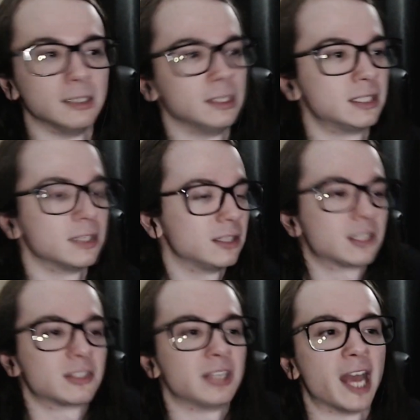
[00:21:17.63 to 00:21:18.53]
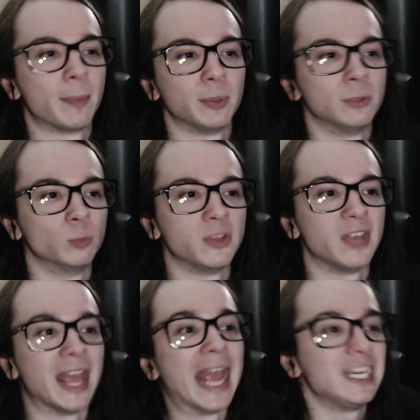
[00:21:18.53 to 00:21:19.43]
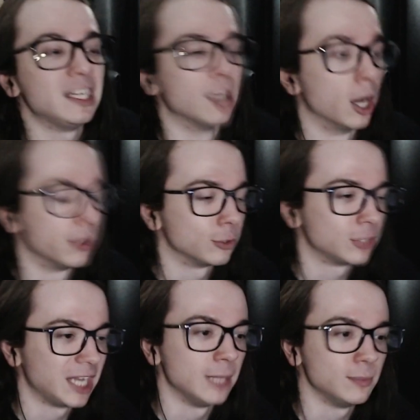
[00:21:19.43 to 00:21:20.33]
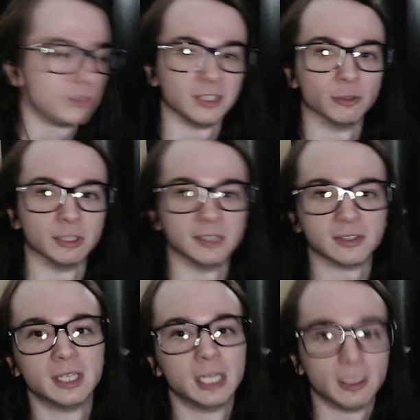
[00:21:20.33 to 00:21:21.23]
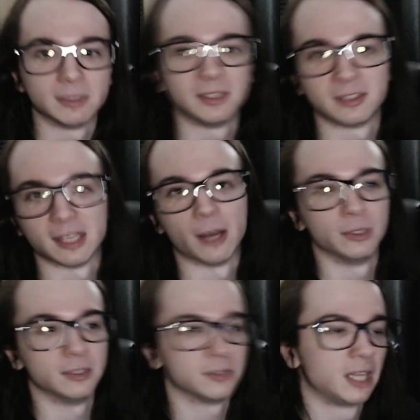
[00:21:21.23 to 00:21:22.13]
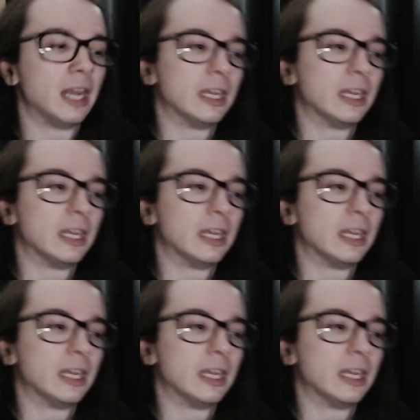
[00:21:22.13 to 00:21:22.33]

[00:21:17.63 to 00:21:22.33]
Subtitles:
This doesn't happen with any other game series, but this is how it is.